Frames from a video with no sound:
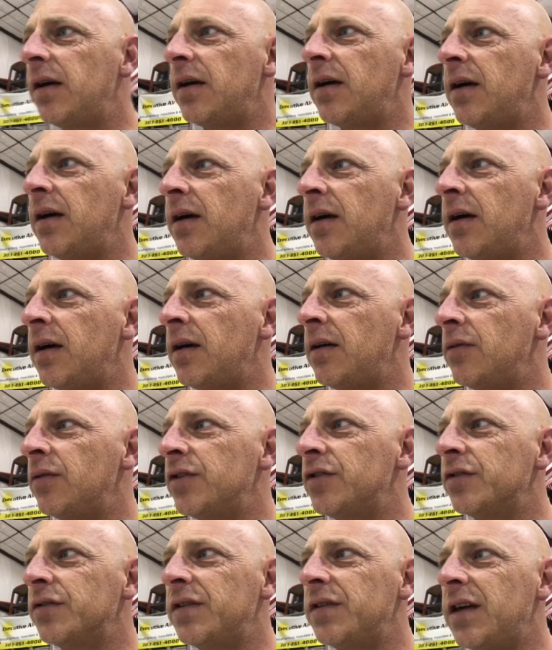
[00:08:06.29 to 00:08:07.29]
uh,
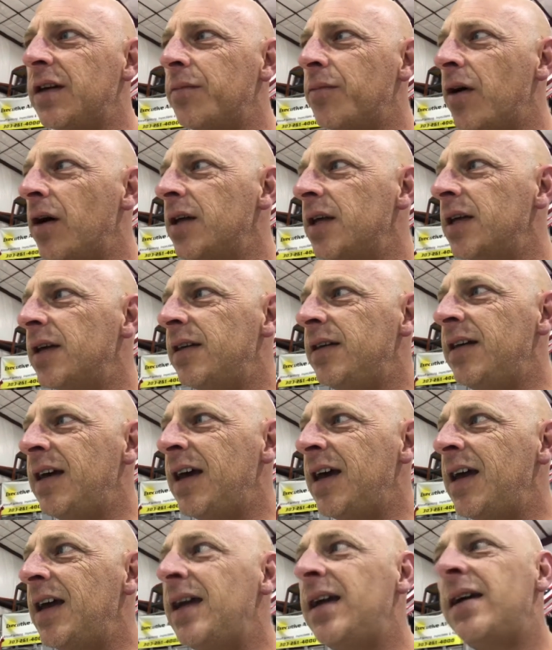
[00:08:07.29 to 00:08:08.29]
which will take probably a
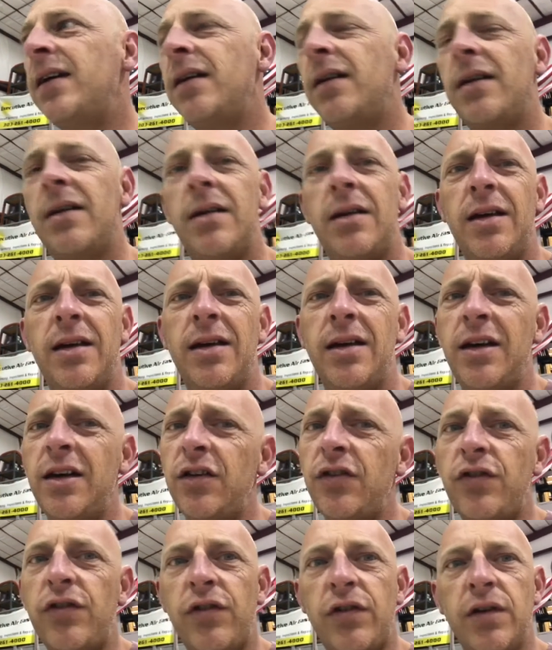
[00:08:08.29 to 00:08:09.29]

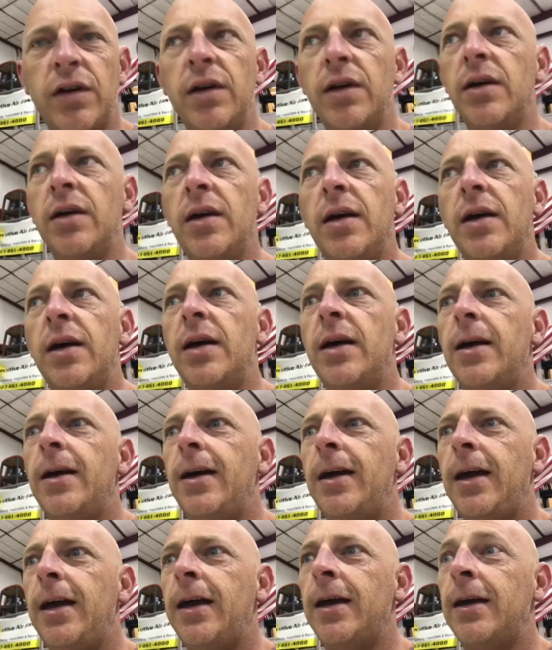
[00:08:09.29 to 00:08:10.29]
day-ish,
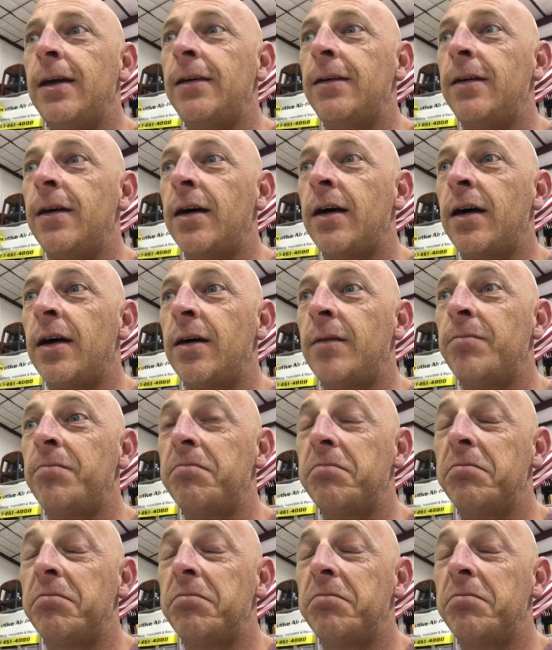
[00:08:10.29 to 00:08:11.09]
and uh,